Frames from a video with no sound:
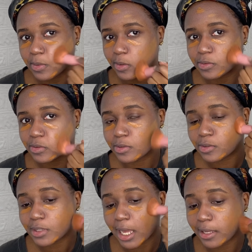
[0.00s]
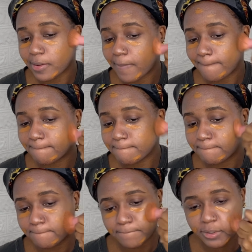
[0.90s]
It's a little light,
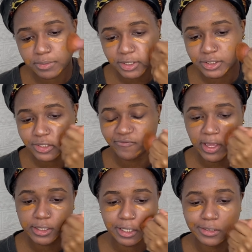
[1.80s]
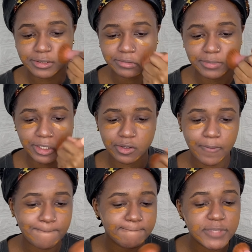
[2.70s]
especially the fact that it's,
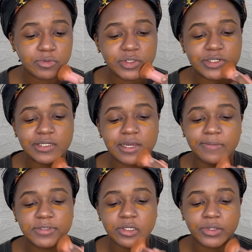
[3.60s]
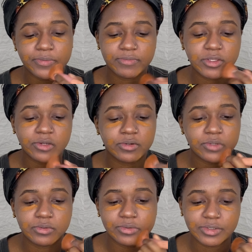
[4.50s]
it's winter time, so no
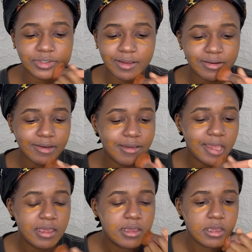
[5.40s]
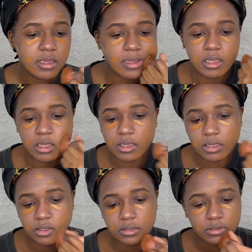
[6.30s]
sun,
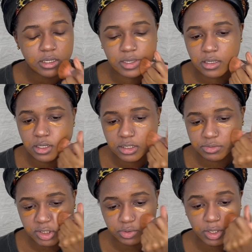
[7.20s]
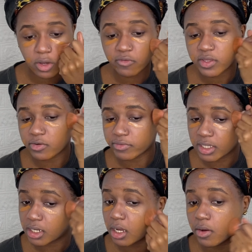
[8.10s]
and especially with COVID, you're really
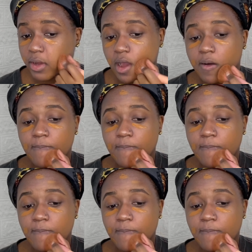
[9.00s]
not going out.